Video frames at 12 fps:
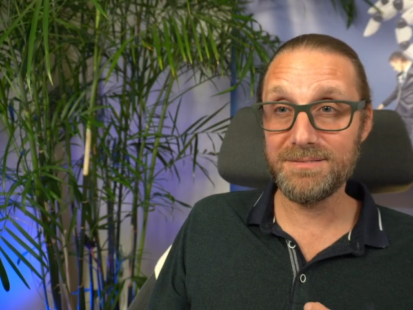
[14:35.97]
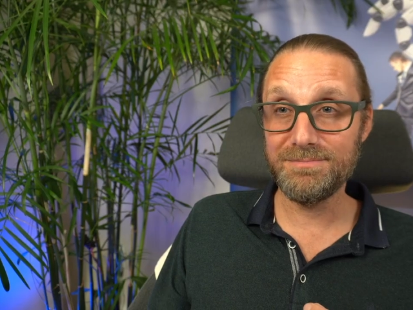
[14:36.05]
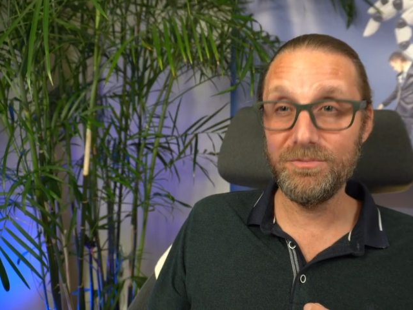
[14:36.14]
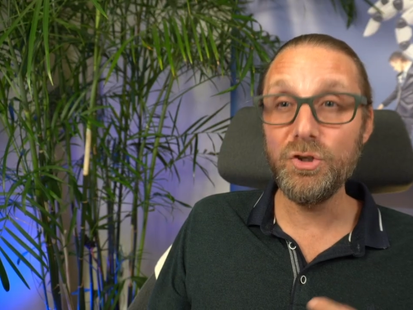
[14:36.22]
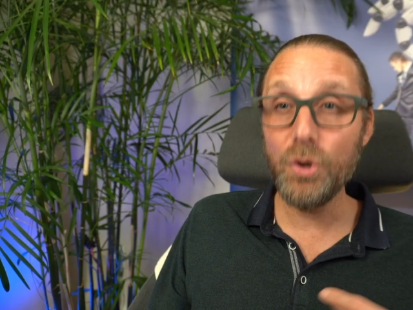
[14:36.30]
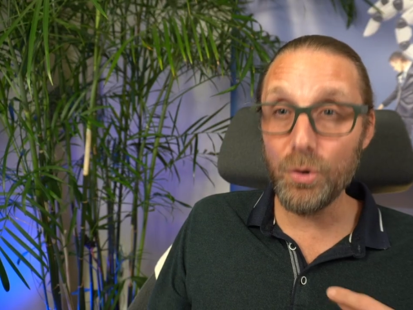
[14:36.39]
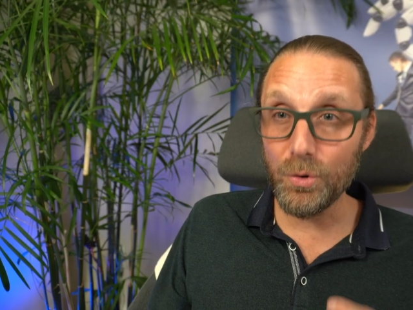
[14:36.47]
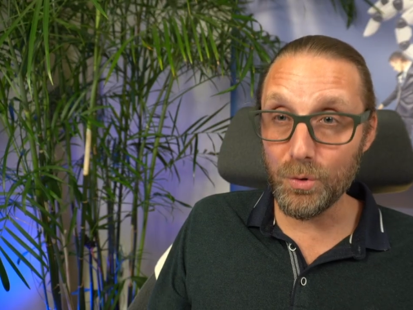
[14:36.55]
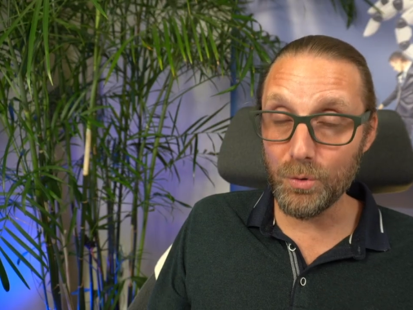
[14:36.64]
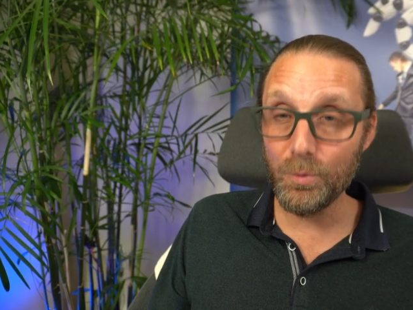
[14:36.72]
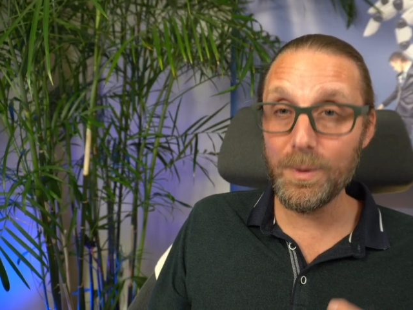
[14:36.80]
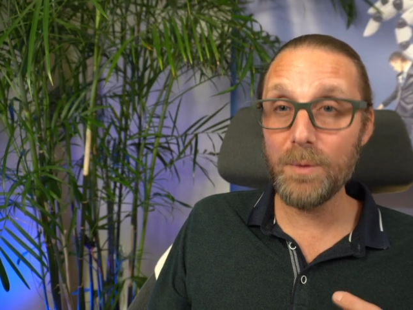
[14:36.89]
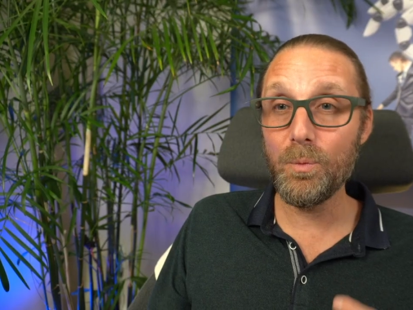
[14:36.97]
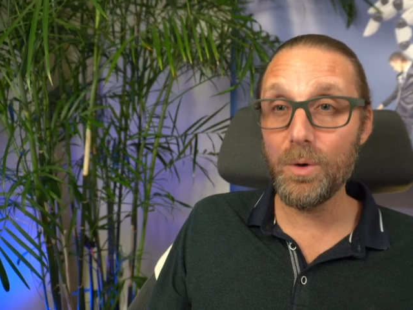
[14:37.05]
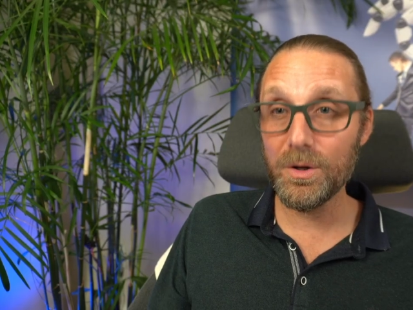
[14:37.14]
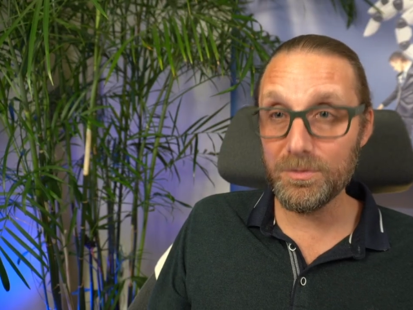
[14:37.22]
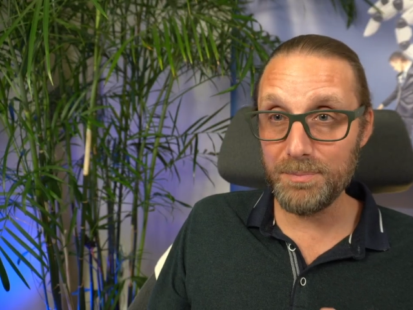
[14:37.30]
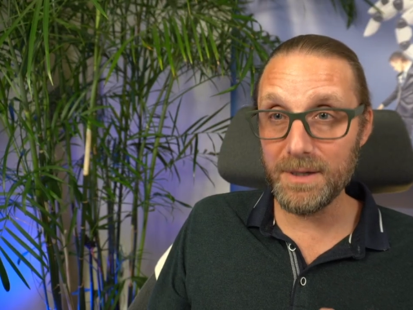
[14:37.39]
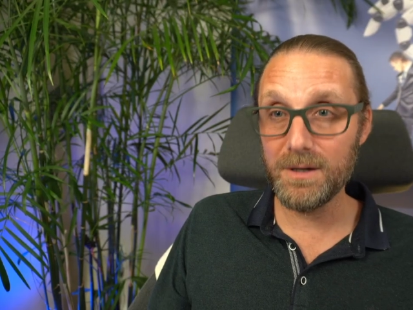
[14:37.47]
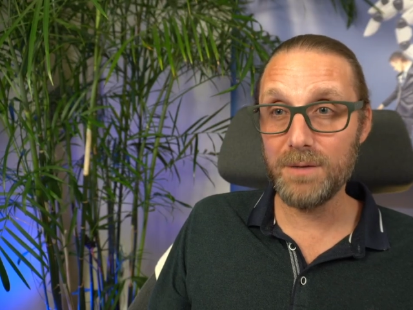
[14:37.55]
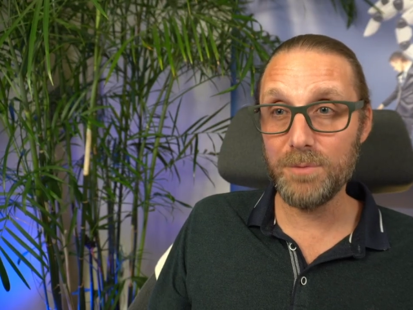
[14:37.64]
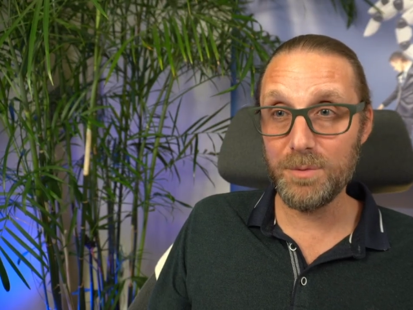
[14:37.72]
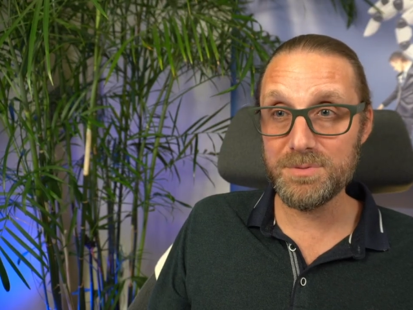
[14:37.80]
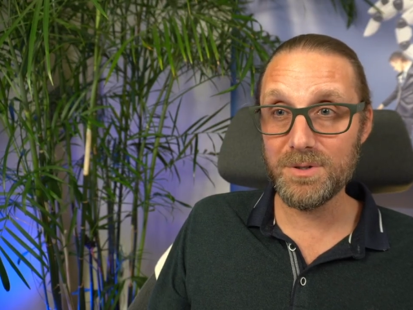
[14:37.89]
No, we won't become
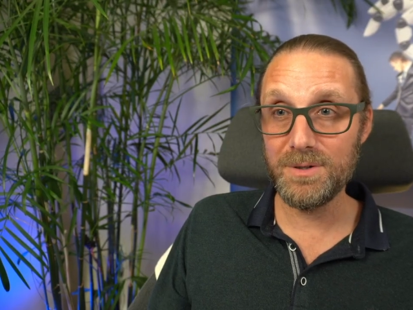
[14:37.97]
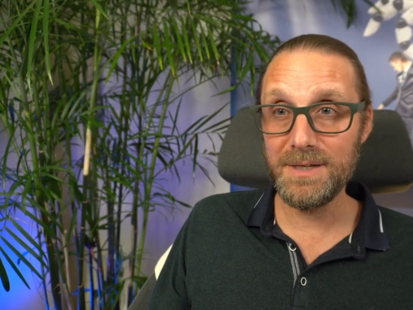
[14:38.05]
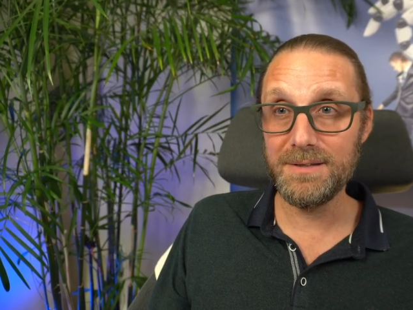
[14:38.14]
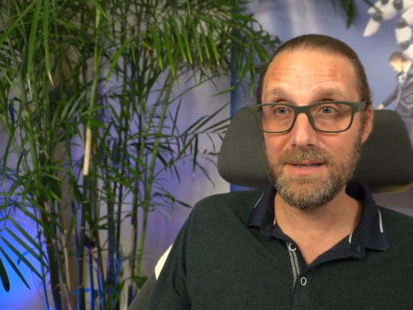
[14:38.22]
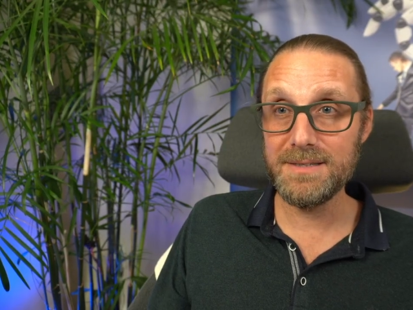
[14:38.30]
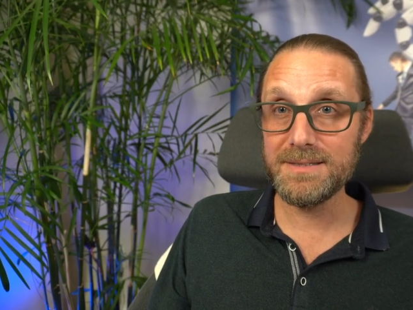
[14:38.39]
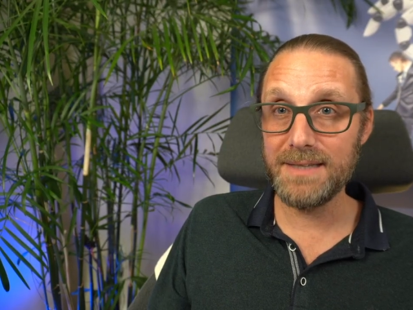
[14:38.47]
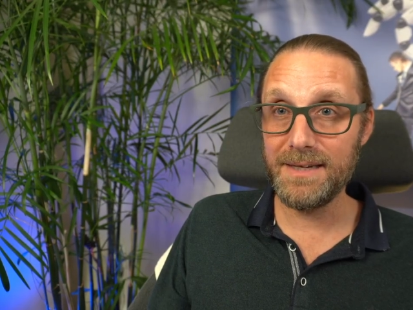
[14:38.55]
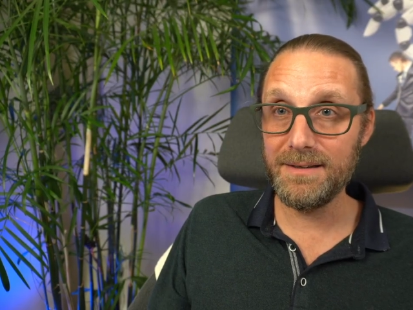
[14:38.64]
obsolete. Instead,